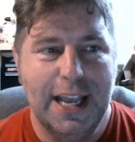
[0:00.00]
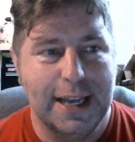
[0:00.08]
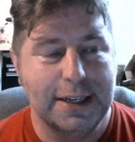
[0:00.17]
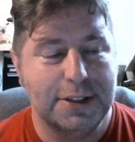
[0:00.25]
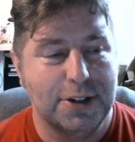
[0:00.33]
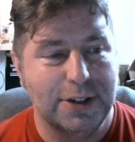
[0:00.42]

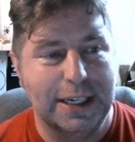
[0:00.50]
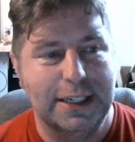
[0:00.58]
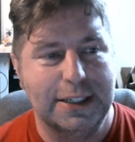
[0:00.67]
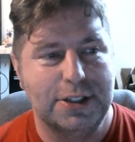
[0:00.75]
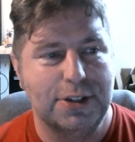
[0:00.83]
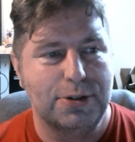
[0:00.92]
and turn it
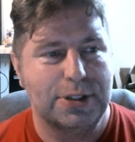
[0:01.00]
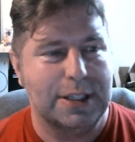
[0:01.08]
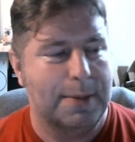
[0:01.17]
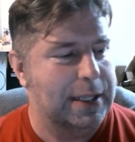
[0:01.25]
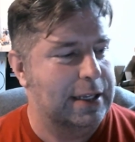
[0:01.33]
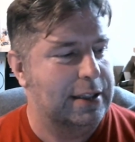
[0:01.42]
into
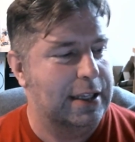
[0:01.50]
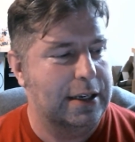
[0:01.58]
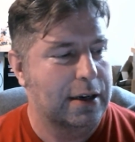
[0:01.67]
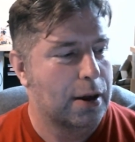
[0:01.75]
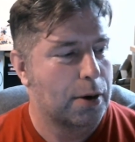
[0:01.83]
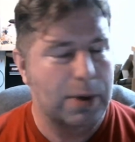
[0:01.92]
something
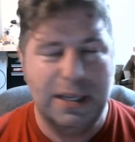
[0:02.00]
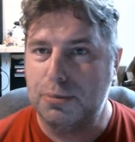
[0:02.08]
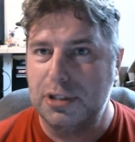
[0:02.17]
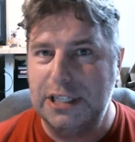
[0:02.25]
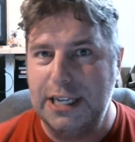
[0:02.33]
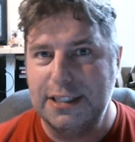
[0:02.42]
that we can
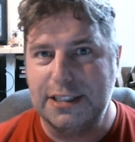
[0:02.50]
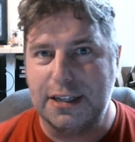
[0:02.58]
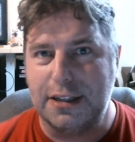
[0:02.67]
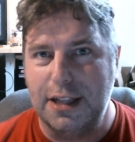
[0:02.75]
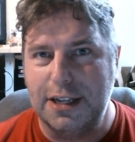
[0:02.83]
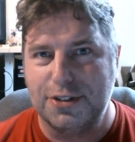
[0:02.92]
pretend is a
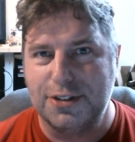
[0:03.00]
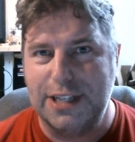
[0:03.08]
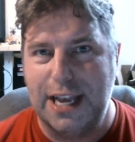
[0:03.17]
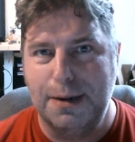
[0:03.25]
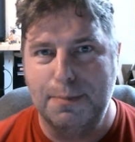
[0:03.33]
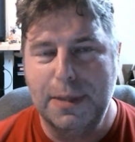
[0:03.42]
collector's
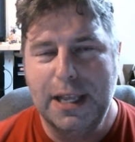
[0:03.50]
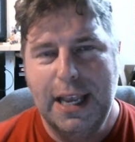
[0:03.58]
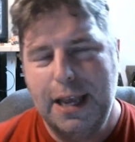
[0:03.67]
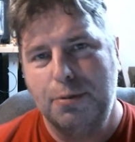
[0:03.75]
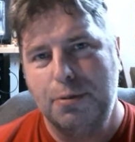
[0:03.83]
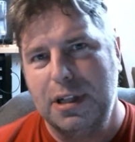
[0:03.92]
item
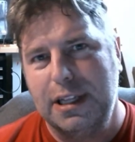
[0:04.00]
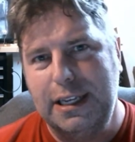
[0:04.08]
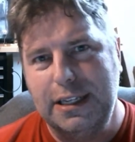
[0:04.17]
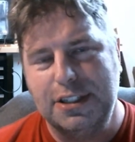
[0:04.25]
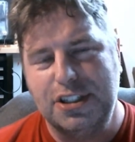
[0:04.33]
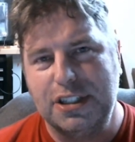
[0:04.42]
and really
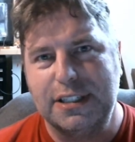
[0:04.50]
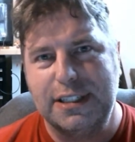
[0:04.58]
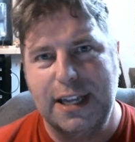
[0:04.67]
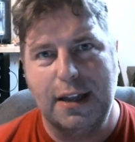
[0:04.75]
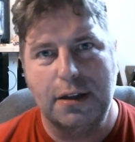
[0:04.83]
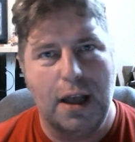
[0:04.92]
is just
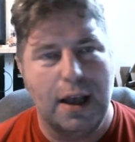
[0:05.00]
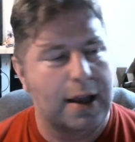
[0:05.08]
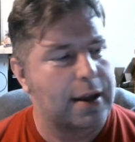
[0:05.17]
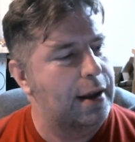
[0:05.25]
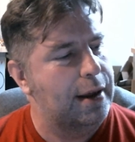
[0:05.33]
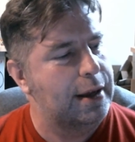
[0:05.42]
a, uh, a, uh,